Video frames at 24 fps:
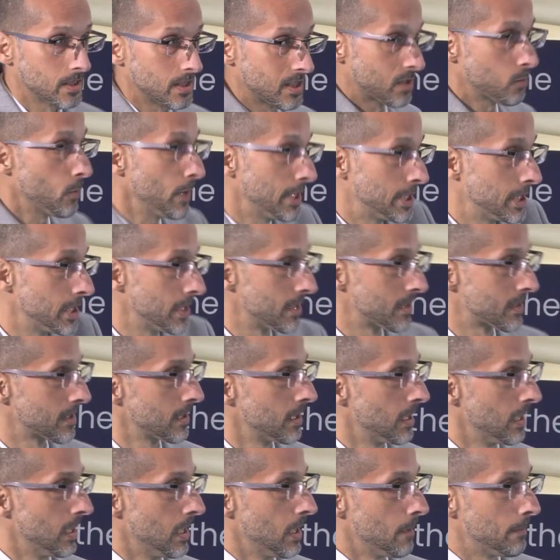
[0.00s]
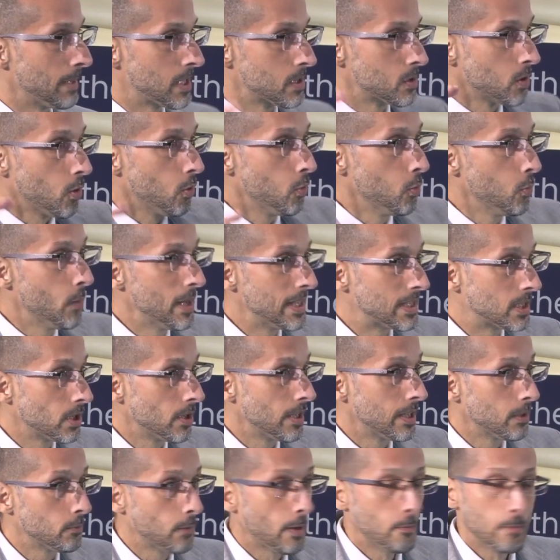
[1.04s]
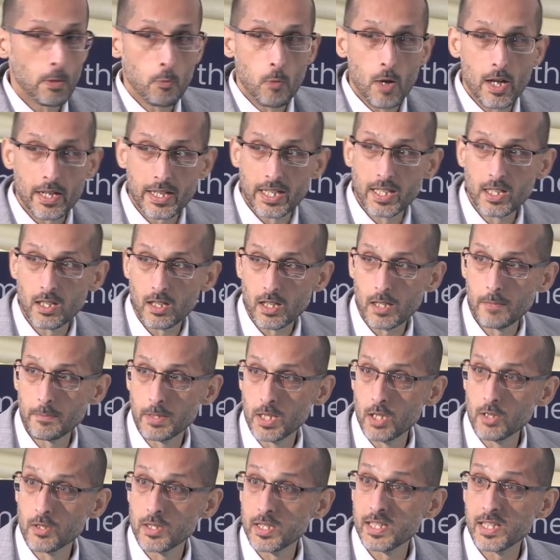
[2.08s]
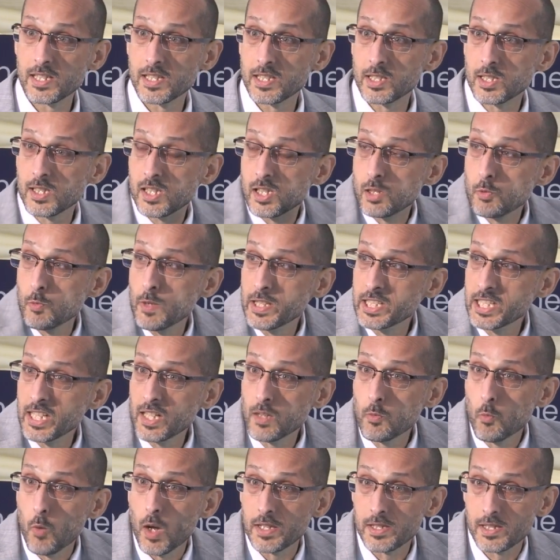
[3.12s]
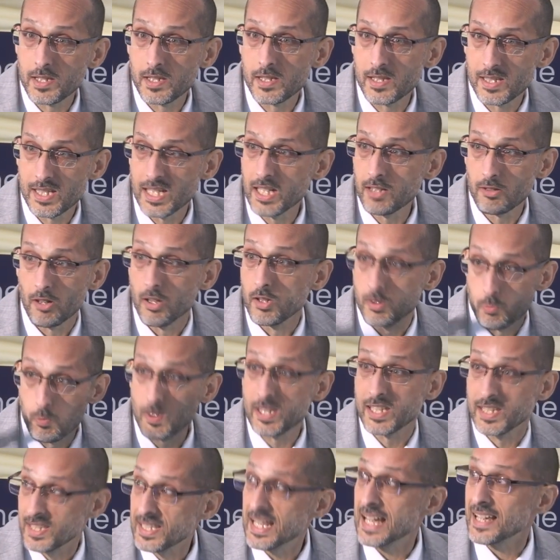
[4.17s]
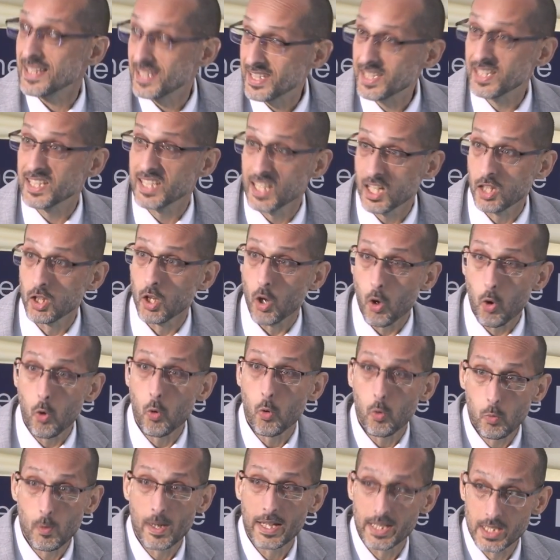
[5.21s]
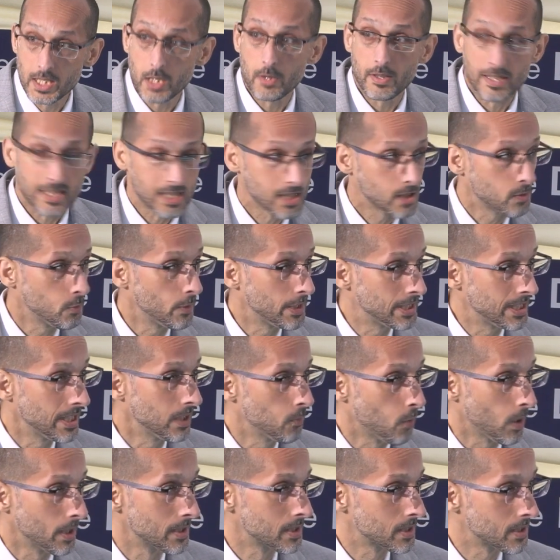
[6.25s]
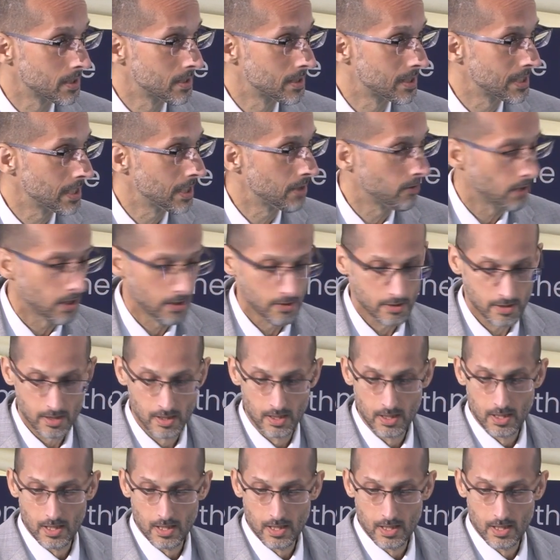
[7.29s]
switches, because all we're doing when we're working our computers is switching ones and zeros. That's still all we're doing, switching ones and zeros.